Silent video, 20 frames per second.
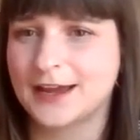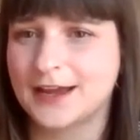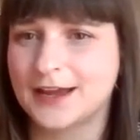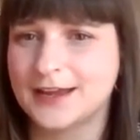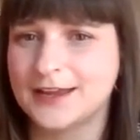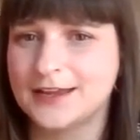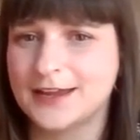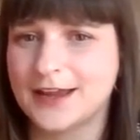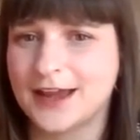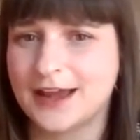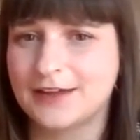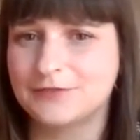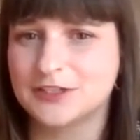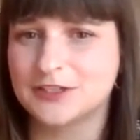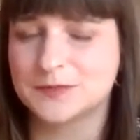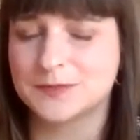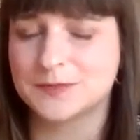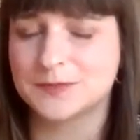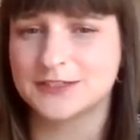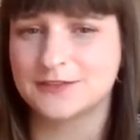I have a
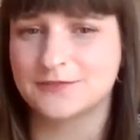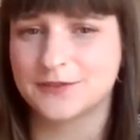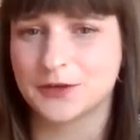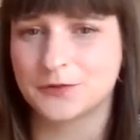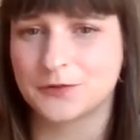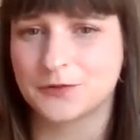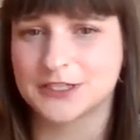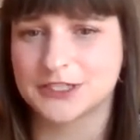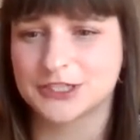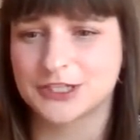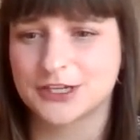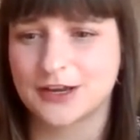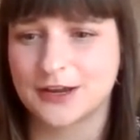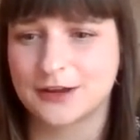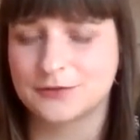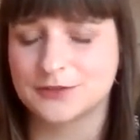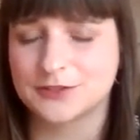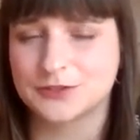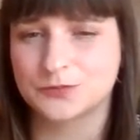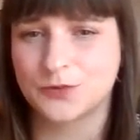specific question.
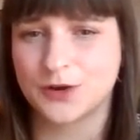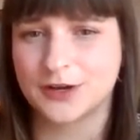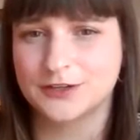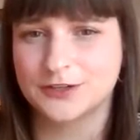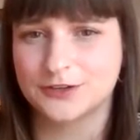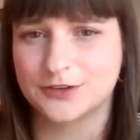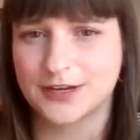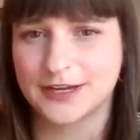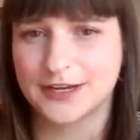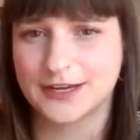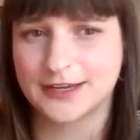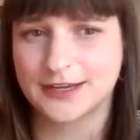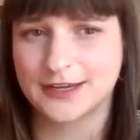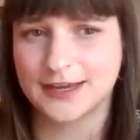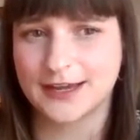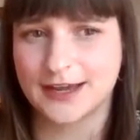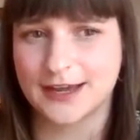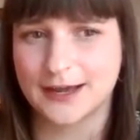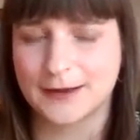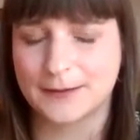I was
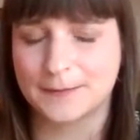wondering,